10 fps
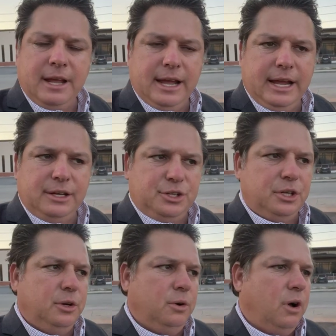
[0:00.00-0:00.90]
and
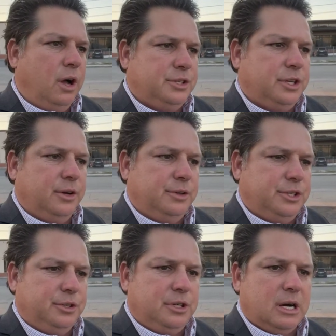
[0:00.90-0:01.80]
two, also
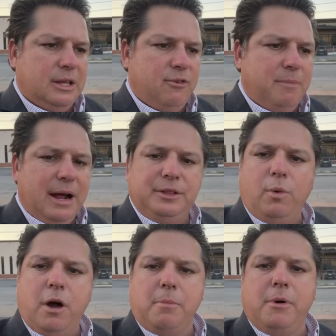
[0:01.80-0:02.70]
to talk to them about the
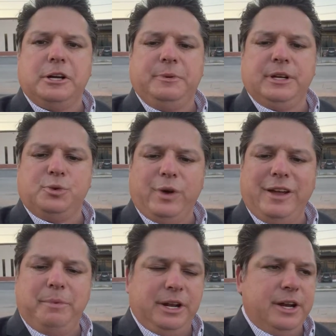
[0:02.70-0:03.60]
watermarks, because we
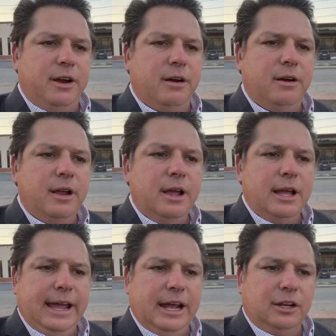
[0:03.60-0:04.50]
have been in here
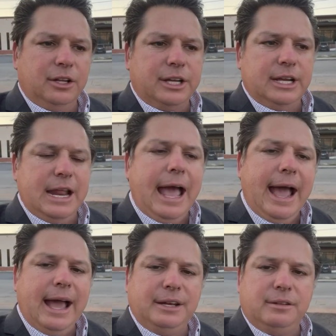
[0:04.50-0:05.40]
looking
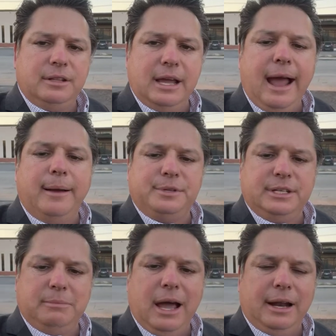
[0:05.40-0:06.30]
at the
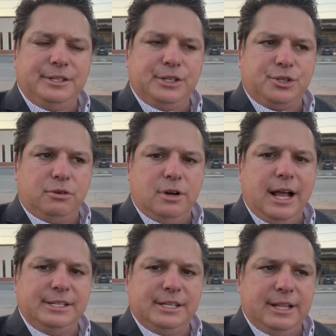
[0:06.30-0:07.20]
absentee ballots and
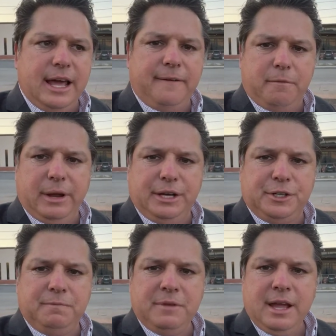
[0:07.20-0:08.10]
scrutinizing that
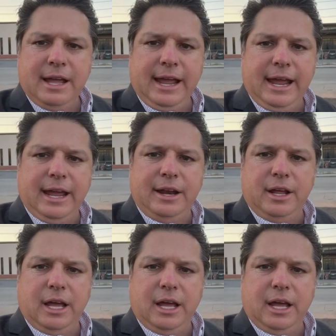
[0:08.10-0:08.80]
information, and